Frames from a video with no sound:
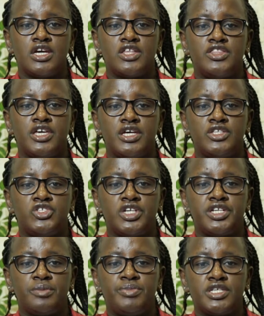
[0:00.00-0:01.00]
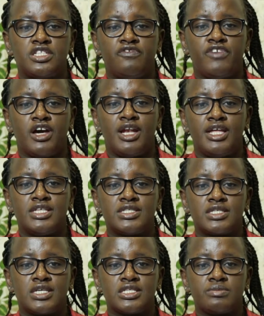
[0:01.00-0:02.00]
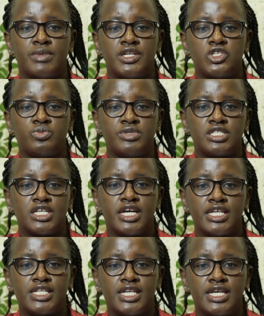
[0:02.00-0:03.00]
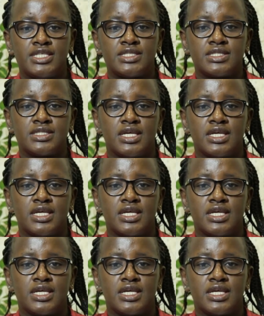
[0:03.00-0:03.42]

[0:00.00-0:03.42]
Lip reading: The Gender-Based Violence Case Management Guidelines